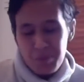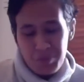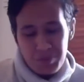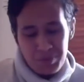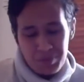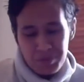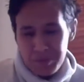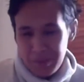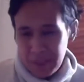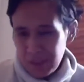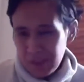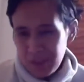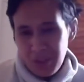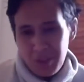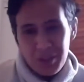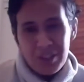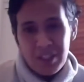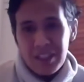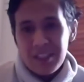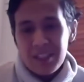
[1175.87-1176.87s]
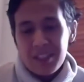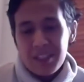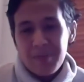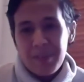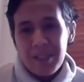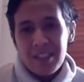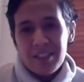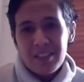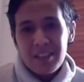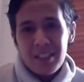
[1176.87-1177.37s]
being in the online space
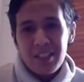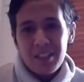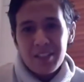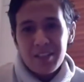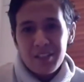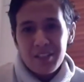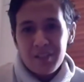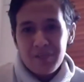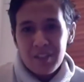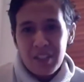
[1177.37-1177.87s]
now, and you've